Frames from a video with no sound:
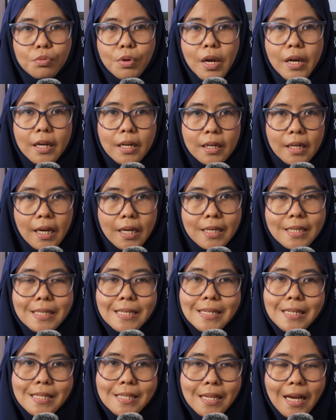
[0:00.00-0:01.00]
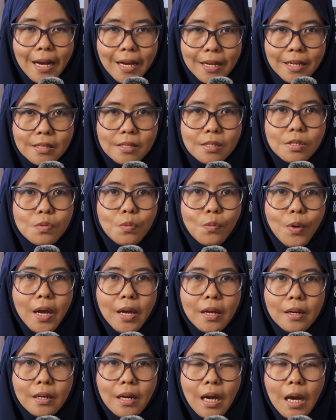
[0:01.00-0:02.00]
recognize the signs
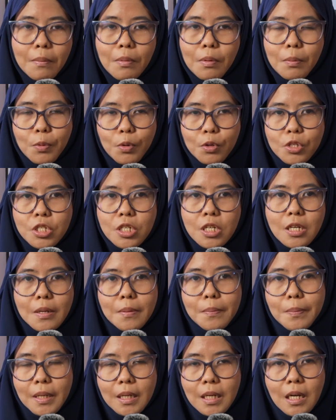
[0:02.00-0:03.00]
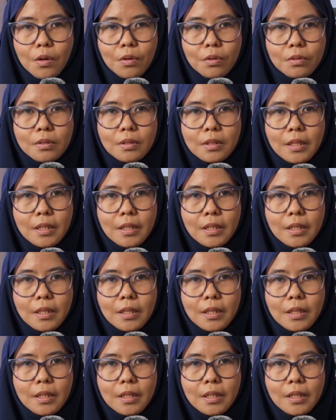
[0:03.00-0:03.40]
when I'm approaching burnout.